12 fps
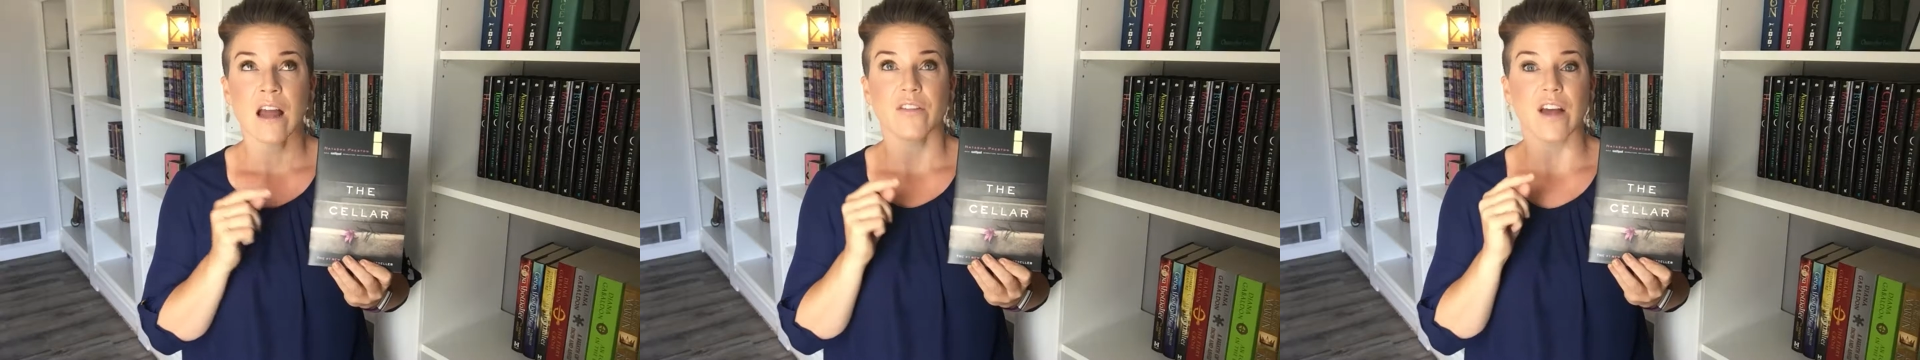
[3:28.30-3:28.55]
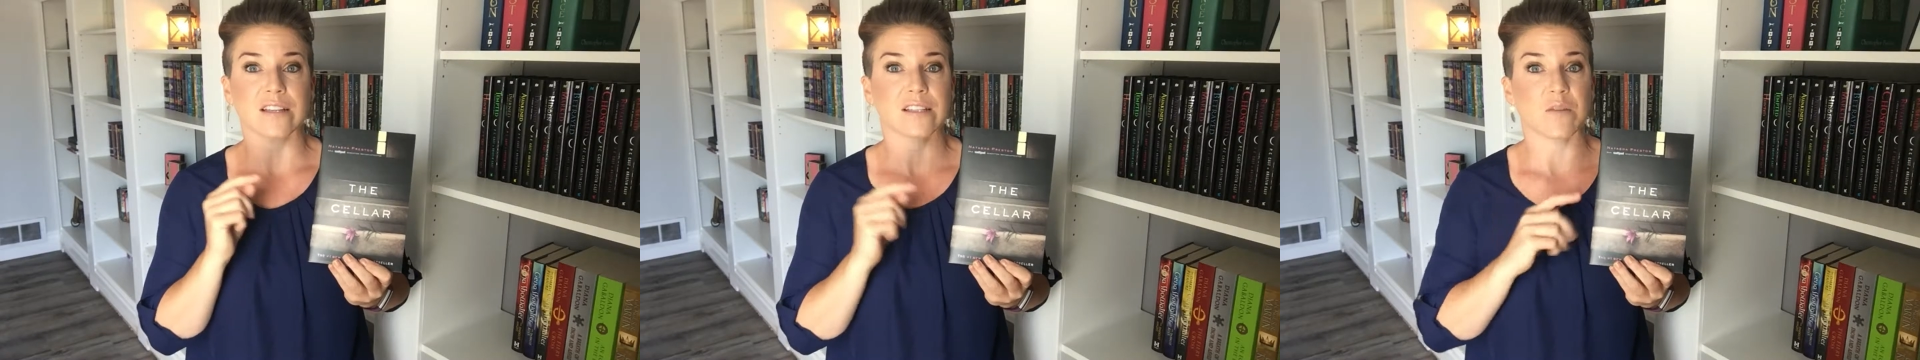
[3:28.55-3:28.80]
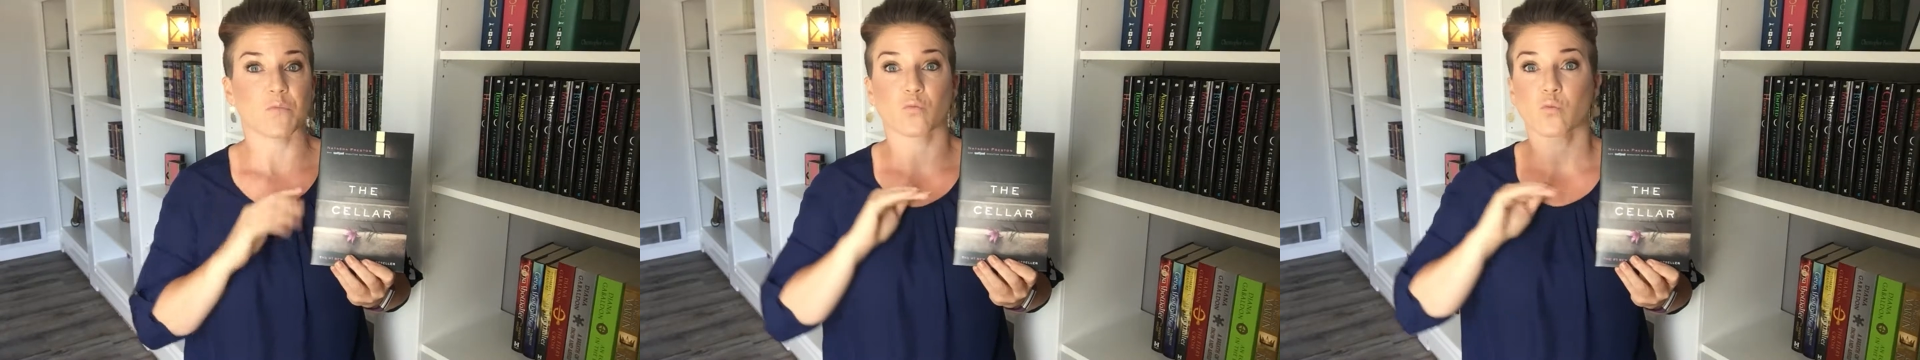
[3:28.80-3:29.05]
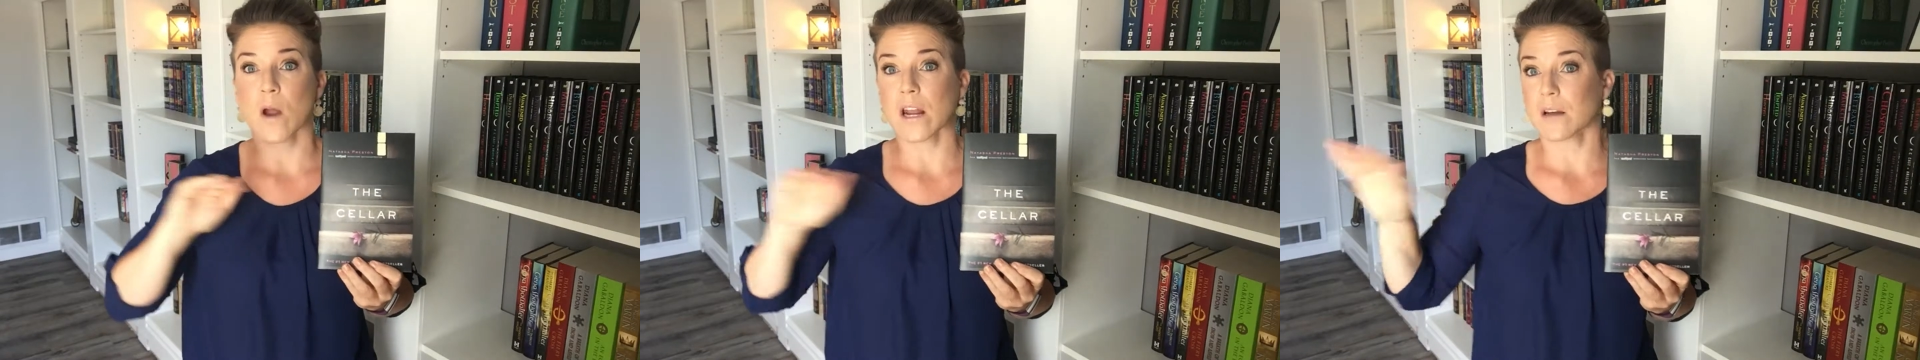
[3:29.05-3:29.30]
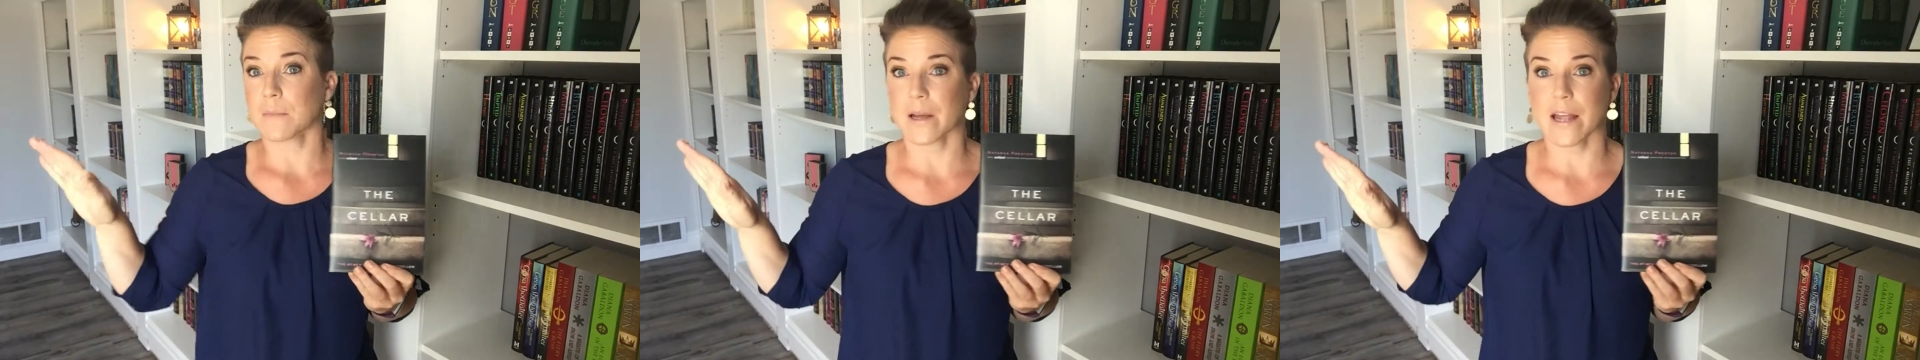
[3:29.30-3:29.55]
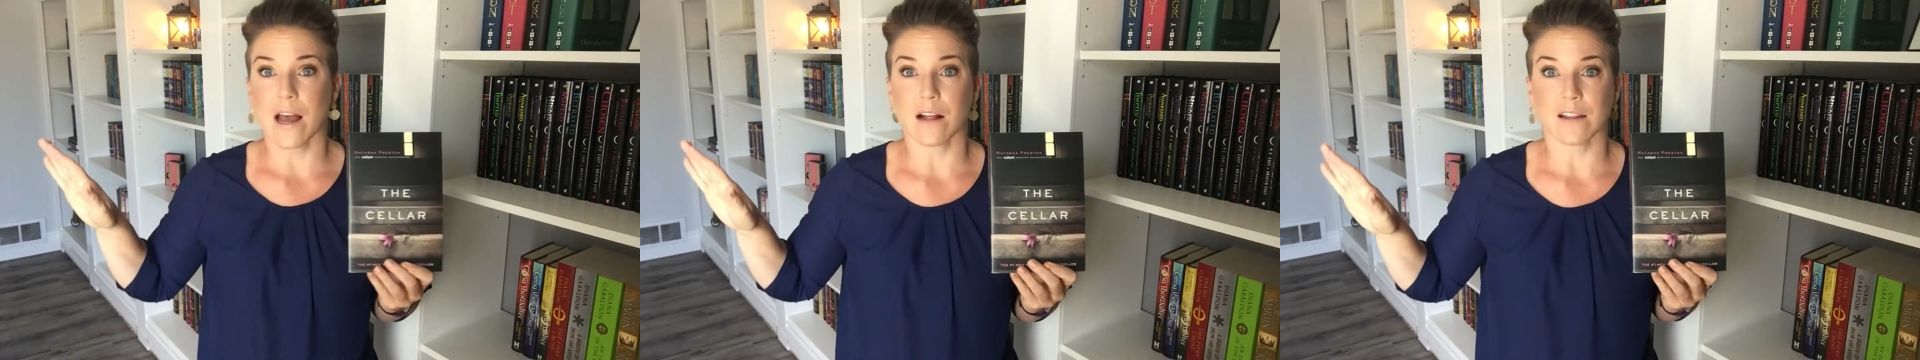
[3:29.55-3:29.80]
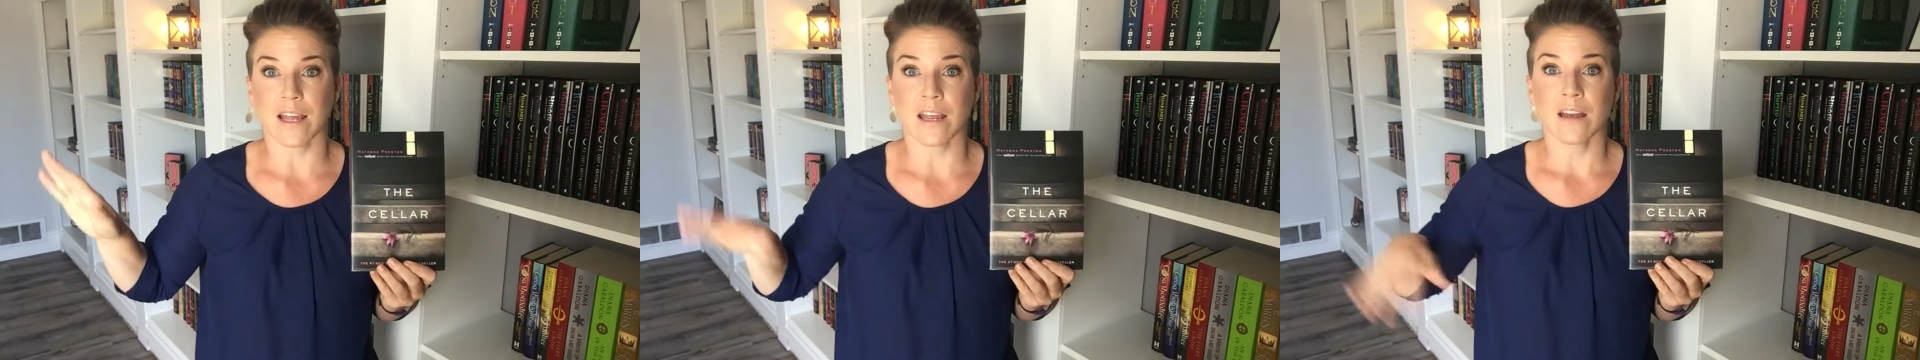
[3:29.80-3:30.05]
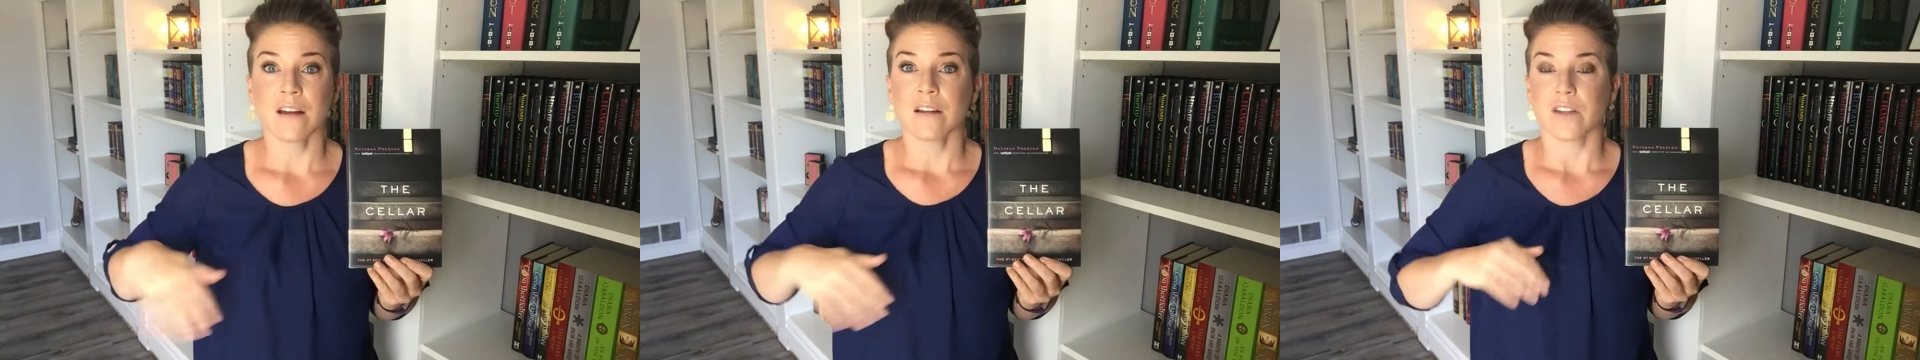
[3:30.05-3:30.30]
that seem right up my alley,